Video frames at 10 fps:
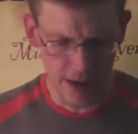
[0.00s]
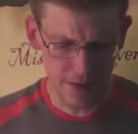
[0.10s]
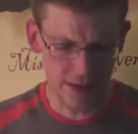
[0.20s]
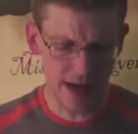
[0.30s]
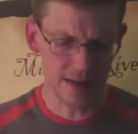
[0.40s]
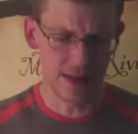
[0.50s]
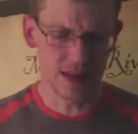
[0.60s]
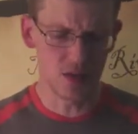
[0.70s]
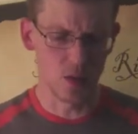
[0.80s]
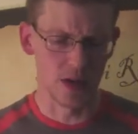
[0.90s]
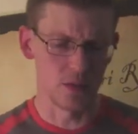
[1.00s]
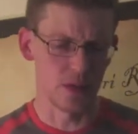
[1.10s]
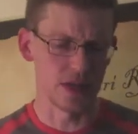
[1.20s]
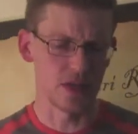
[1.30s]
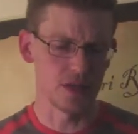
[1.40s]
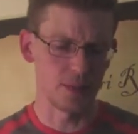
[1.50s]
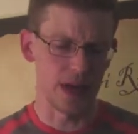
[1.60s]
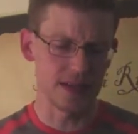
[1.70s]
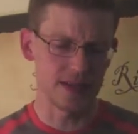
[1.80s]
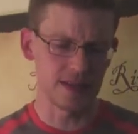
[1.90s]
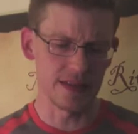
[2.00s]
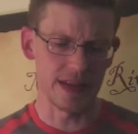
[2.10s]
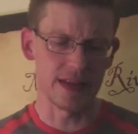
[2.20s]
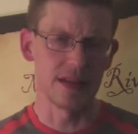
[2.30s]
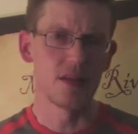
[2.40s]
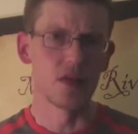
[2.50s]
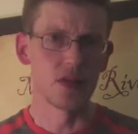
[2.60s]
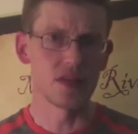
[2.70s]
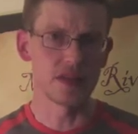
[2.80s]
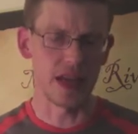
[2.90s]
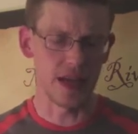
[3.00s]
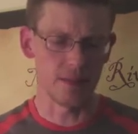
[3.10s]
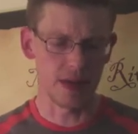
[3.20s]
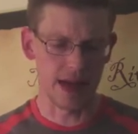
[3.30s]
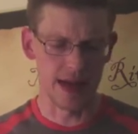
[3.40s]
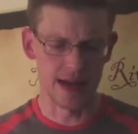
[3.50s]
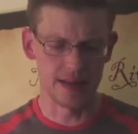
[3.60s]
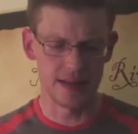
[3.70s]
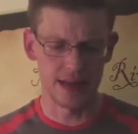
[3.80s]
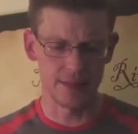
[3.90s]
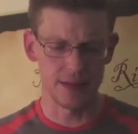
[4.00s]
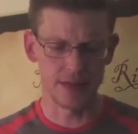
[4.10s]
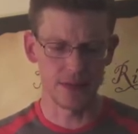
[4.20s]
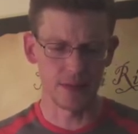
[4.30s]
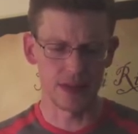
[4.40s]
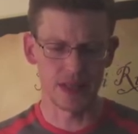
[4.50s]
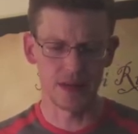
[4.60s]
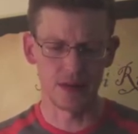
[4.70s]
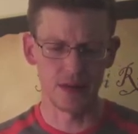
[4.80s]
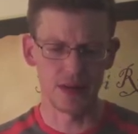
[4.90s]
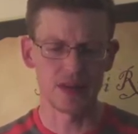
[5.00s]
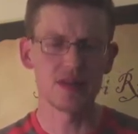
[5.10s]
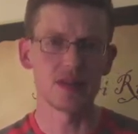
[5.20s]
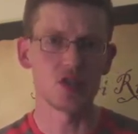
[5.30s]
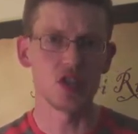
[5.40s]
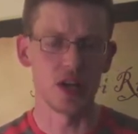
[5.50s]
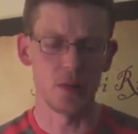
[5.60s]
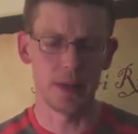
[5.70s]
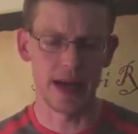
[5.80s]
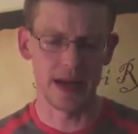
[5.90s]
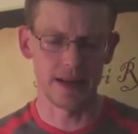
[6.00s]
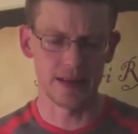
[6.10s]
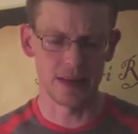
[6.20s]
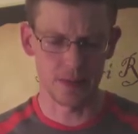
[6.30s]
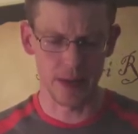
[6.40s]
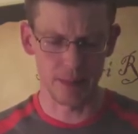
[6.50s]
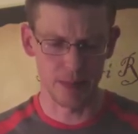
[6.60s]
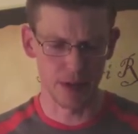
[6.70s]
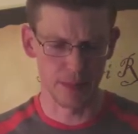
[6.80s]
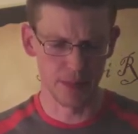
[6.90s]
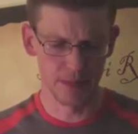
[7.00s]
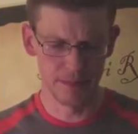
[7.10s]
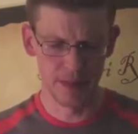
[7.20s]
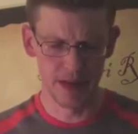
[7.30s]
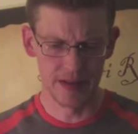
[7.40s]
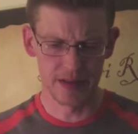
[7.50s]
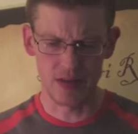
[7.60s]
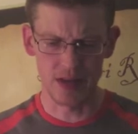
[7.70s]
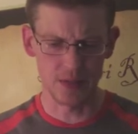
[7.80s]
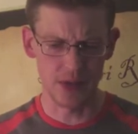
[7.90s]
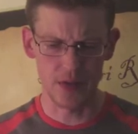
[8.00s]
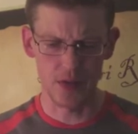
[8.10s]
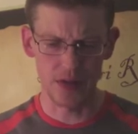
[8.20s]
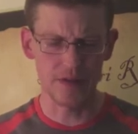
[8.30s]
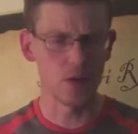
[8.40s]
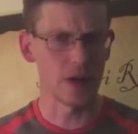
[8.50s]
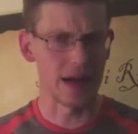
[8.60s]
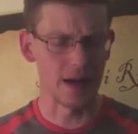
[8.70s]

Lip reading: I've got this one, which is basically the same concept, different material. This is a gel pad. This is by Purple. This cost me $34.